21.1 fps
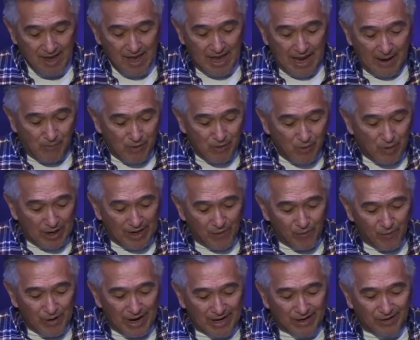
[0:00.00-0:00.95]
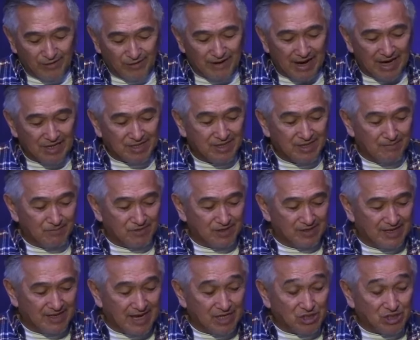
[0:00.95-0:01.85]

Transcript: And we want to recognize them today,